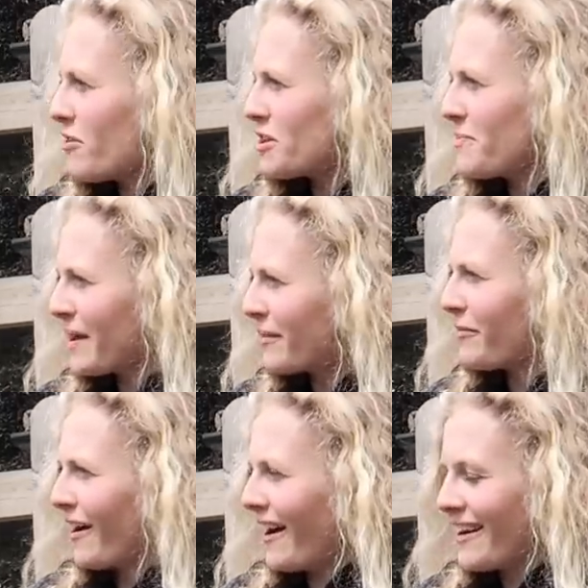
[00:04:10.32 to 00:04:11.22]
jumping
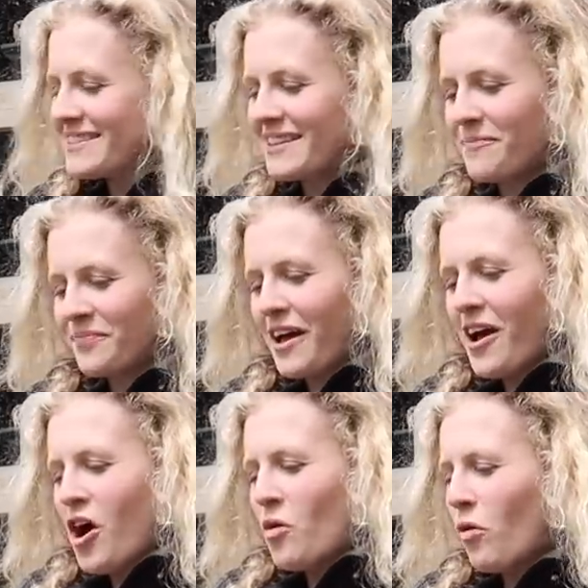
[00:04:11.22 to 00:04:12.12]
first. Oh
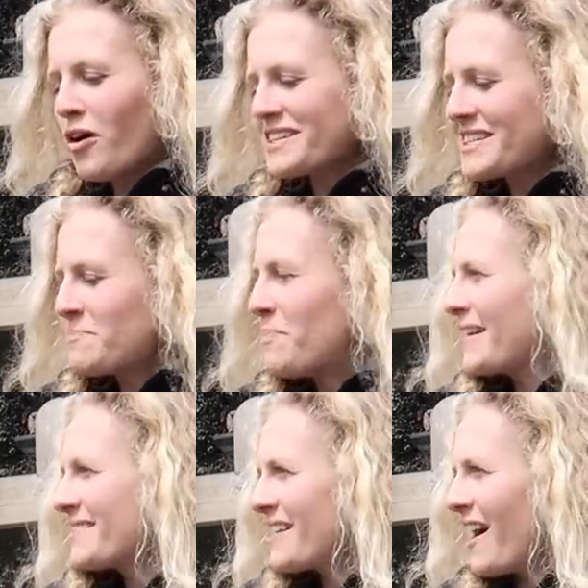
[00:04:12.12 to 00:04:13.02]
no! What is
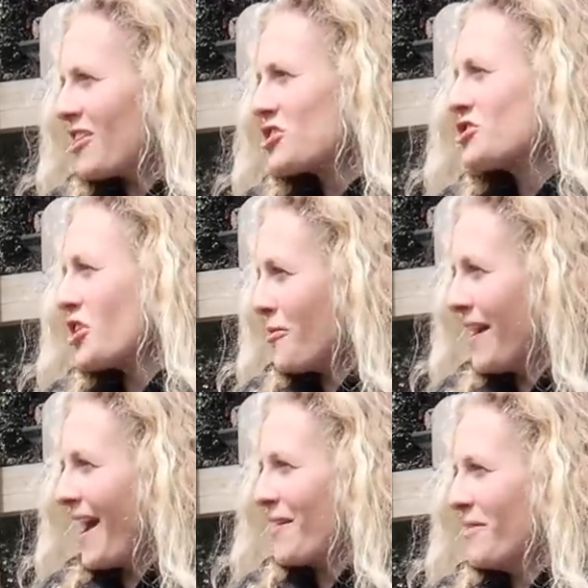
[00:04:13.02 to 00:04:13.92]
Big Star's show
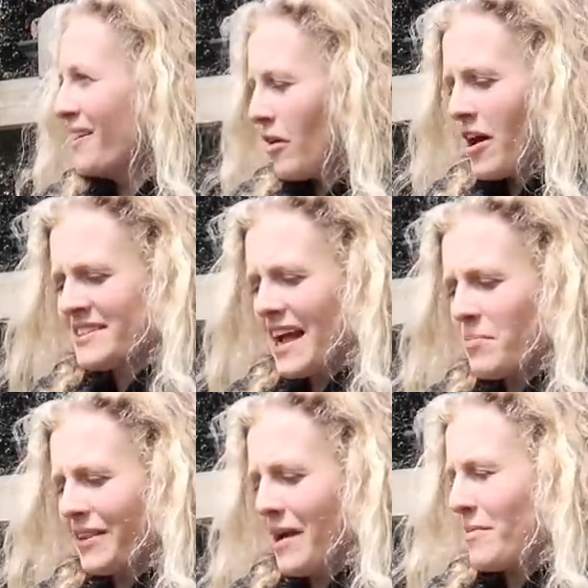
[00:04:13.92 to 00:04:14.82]
name? Their
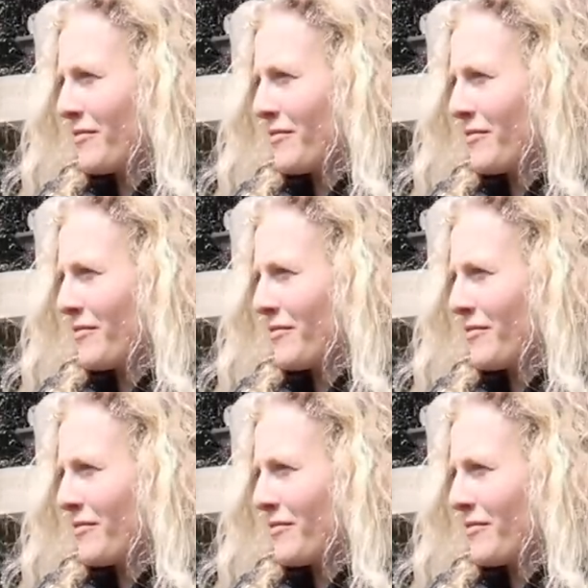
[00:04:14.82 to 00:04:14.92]
stable name